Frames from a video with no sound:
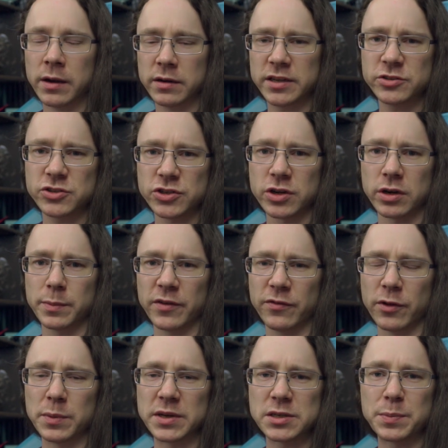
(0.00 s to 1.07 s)
There's just going to be a
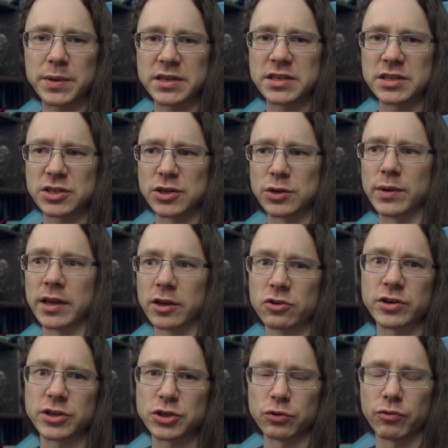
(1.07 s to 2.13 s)
few bits and pieces to
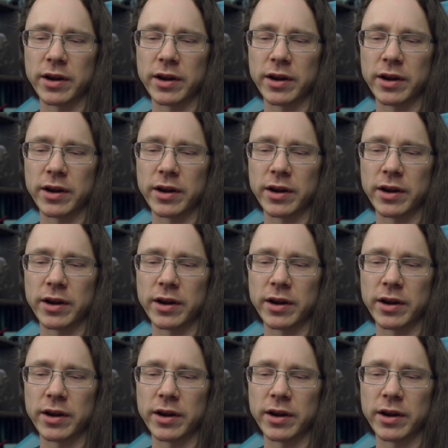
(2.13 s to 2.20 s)
increase your